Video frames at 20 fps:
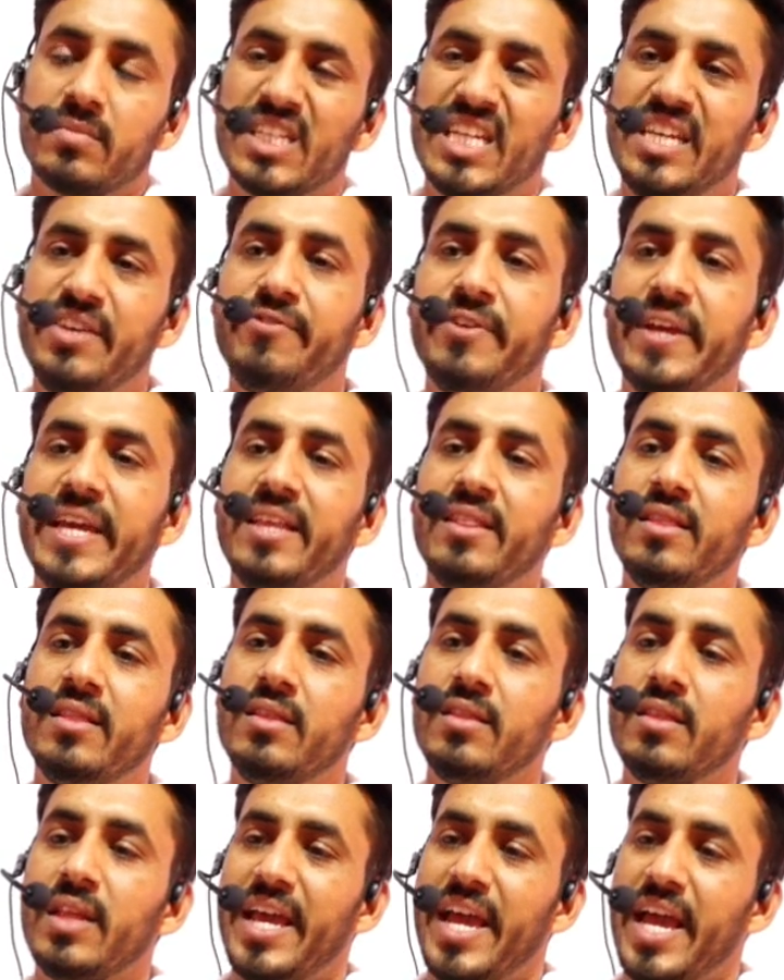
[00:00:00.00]
if
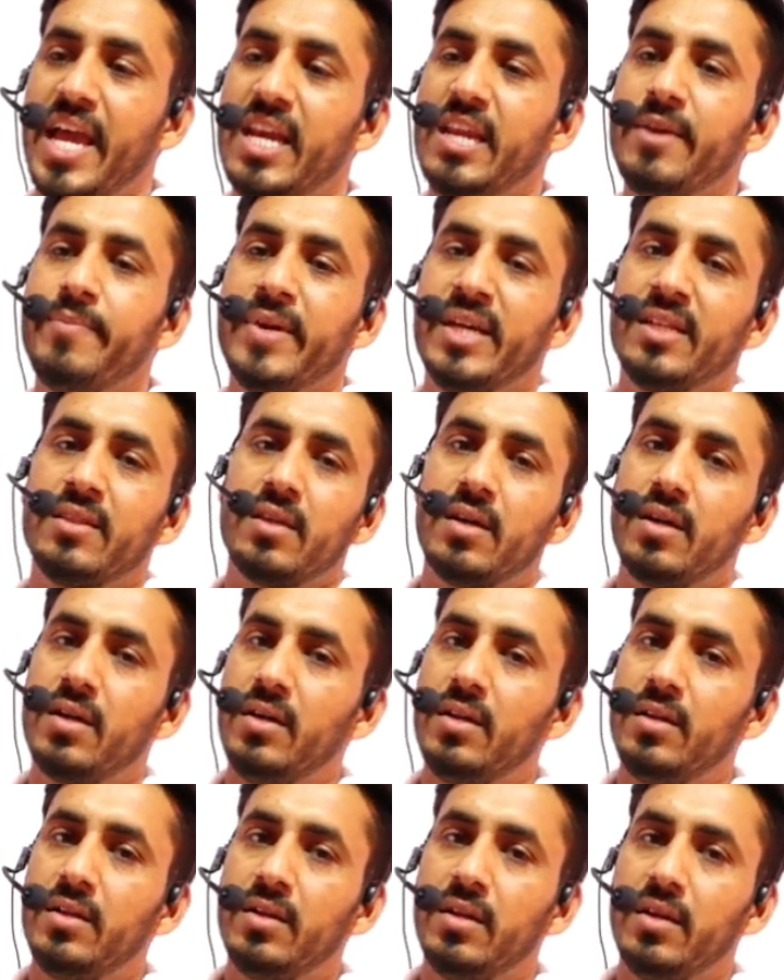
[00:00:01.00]
in any
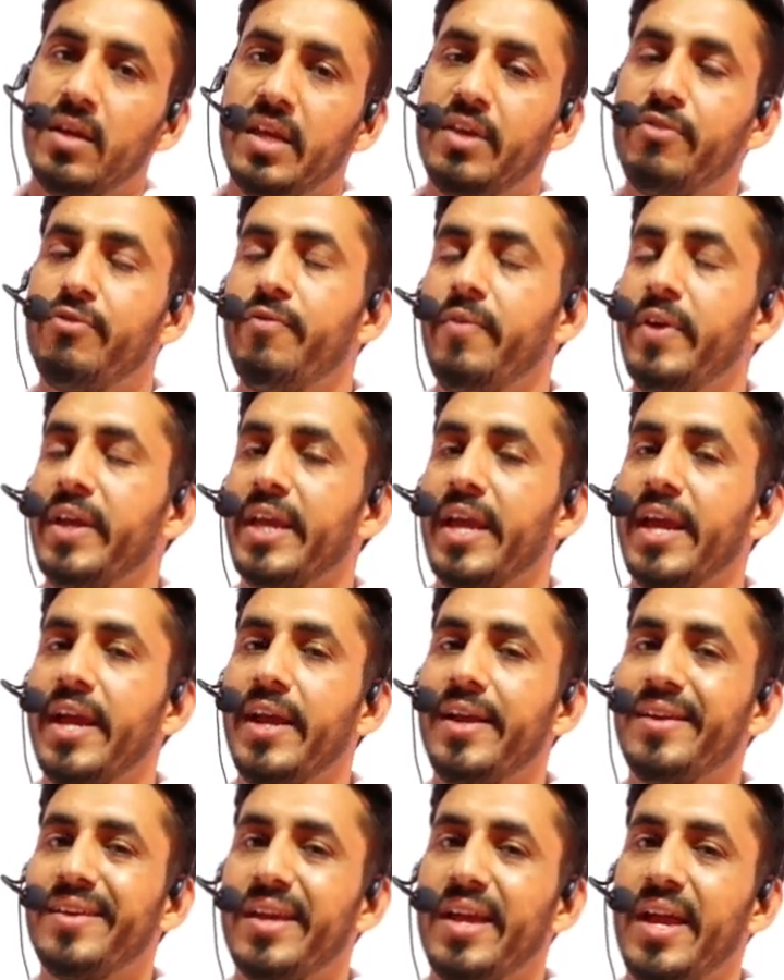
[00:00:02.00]
method, if we
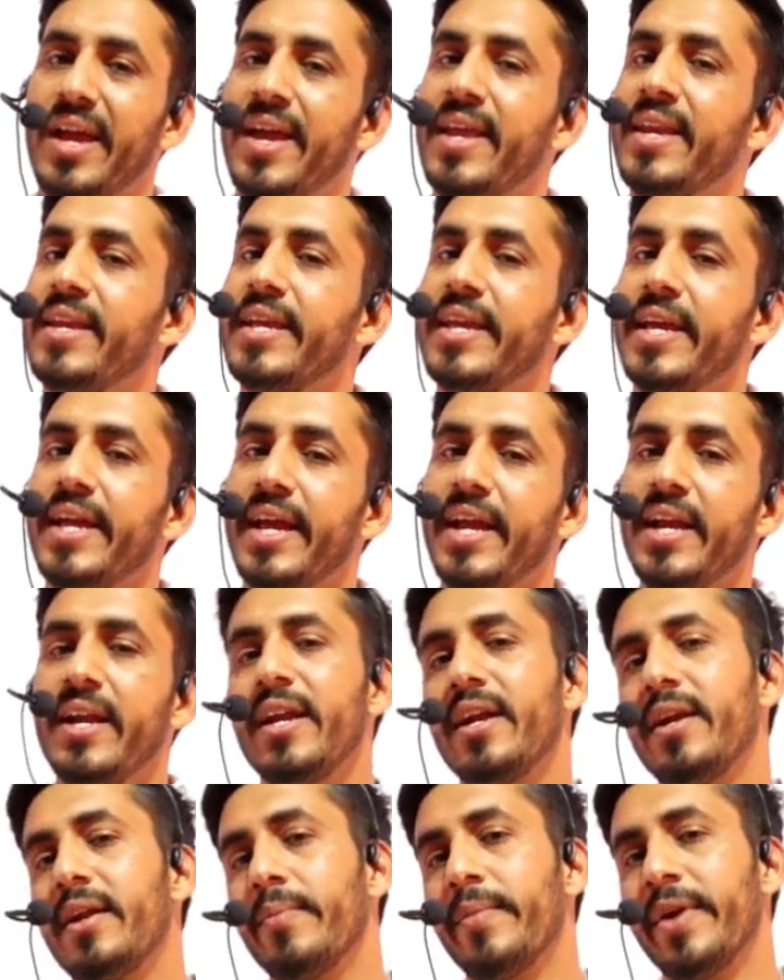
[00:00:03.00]
get any
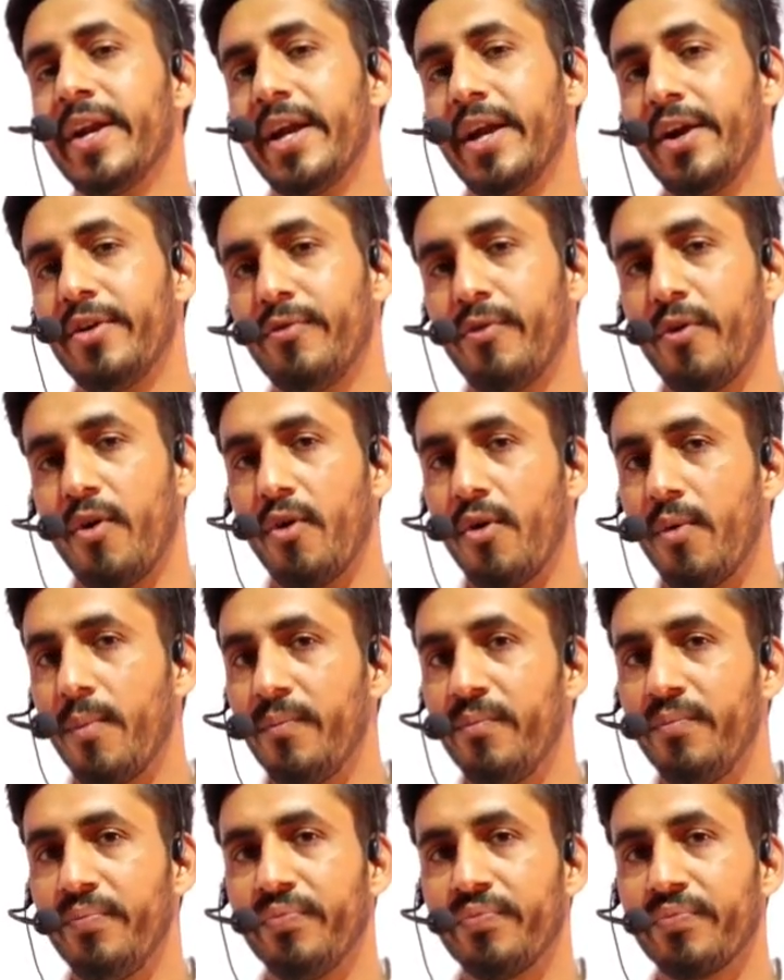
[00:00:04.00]
indeterminate
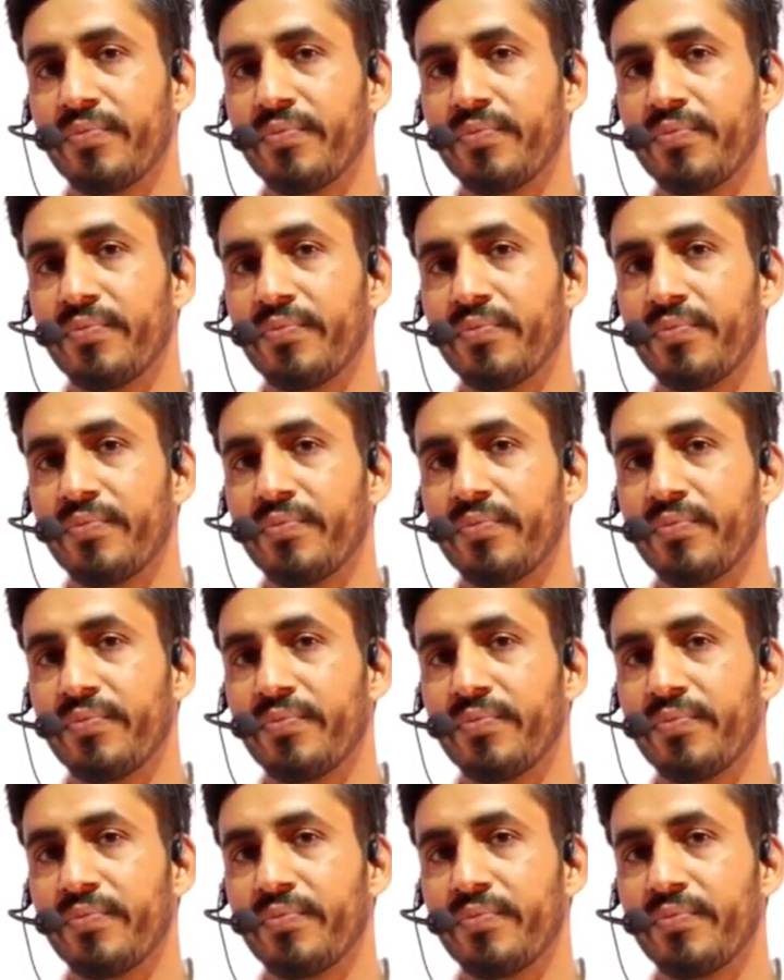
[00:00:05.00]
form,